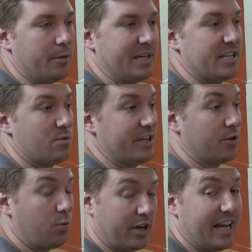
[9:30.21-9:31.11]
Because when you're
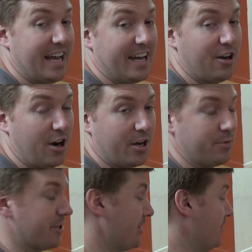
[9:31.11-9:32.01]
working at it hard,
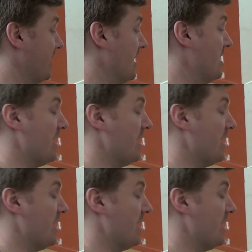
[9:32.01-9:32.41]
when you're doing